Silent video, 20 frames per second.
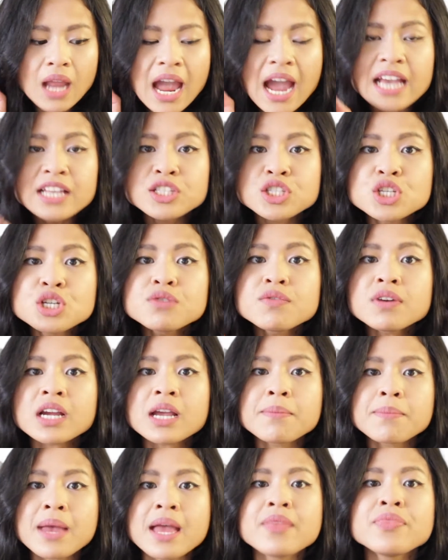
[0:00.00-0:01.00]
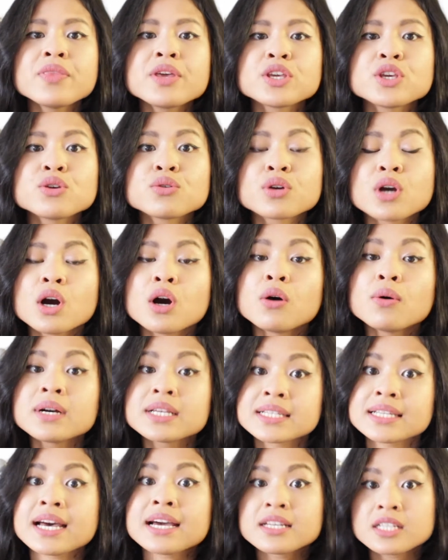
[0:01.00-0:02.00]
I do recommend that you go
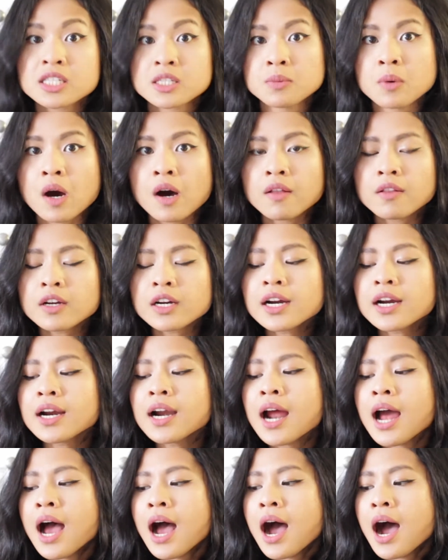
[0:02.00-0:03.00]
a size smaller,